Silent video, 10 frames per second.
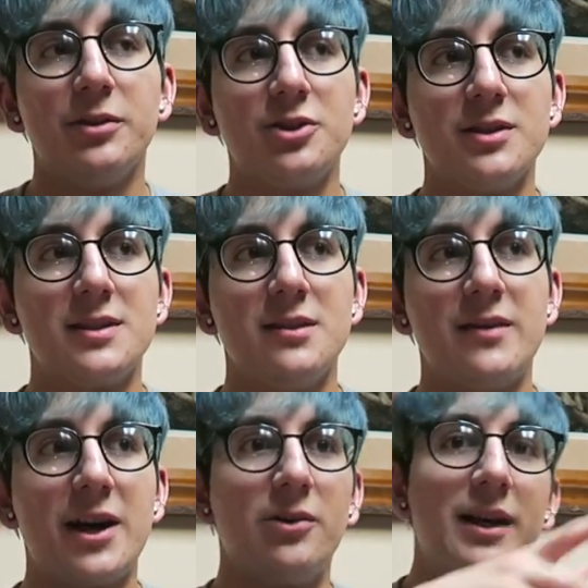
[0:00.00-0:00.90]
which is the
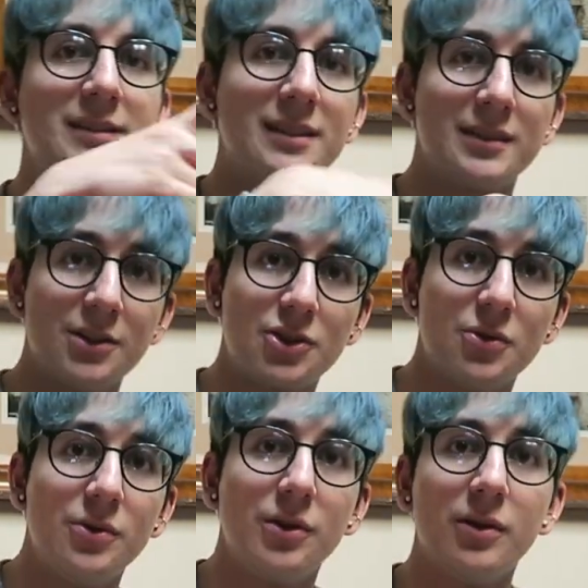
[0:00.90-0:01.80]
Vital Essence I
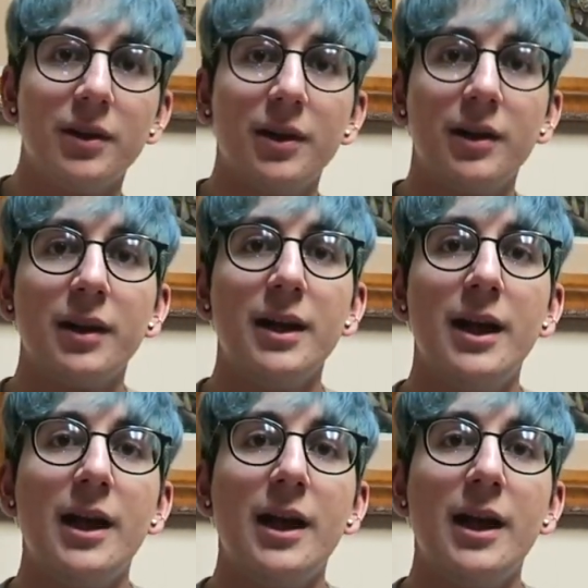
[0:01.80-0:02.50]
showed you earlier.